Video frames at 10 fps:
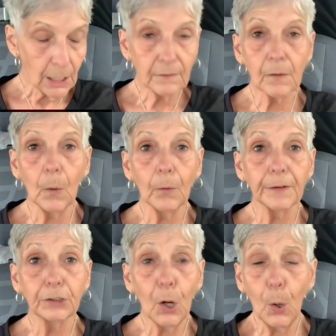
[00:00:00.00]
So
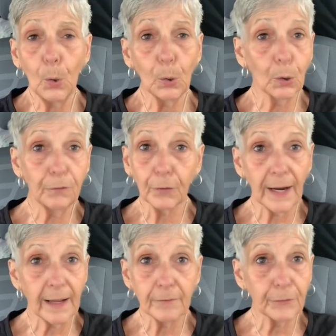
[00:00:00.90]
the total for
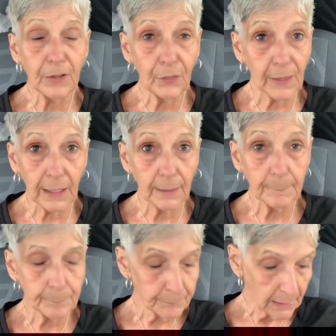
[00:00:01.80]

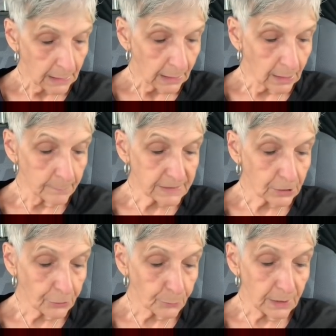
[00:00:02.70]
everything comes
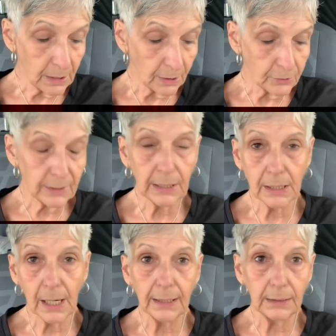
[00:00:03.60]
to
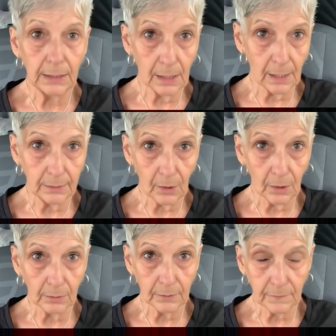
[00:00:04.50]

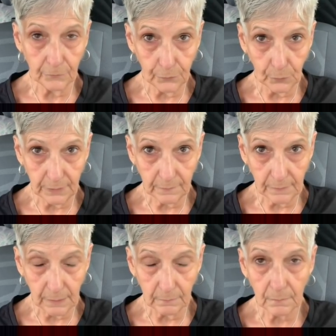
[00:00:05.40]

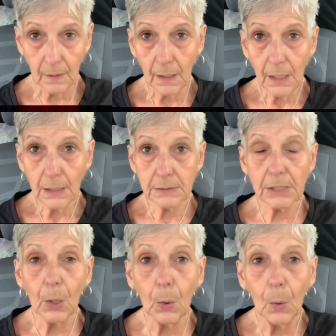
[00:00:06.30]
$399.40.
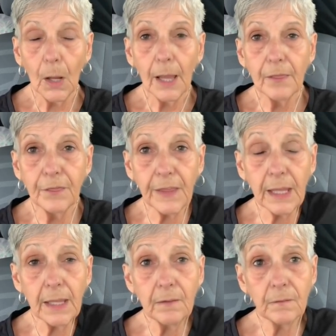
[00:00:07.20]
So
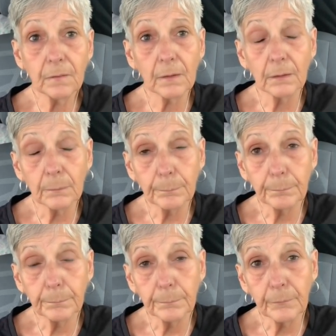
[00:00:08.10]
these
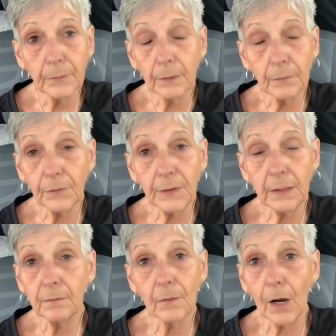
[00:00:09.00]

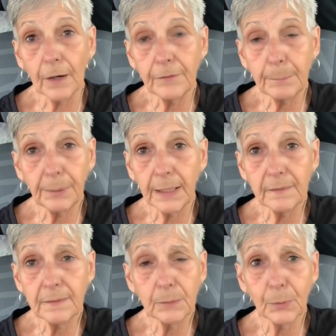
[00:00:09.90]
RV
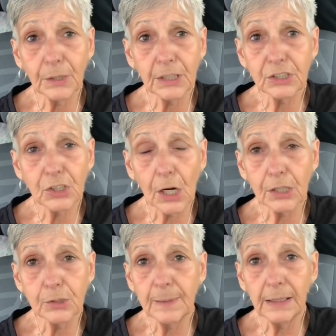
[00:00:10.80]
places were going to
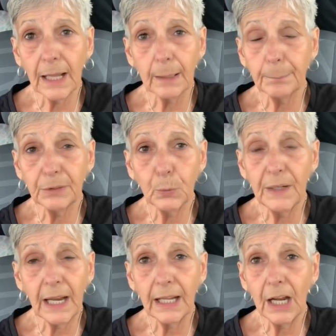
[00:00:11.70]
charge me like
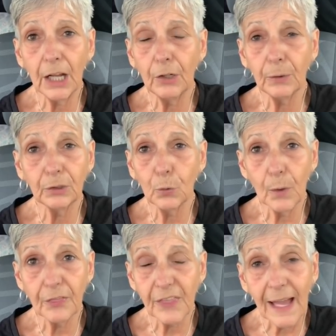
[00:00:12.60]
between $800 to
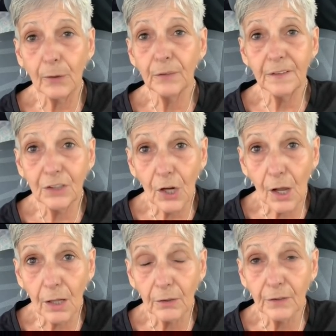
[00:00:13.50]

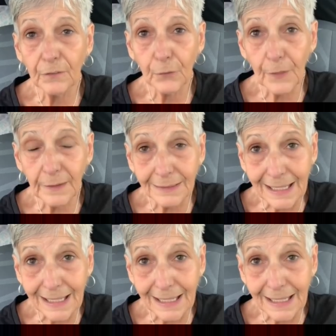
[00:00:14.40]
$1,000 for the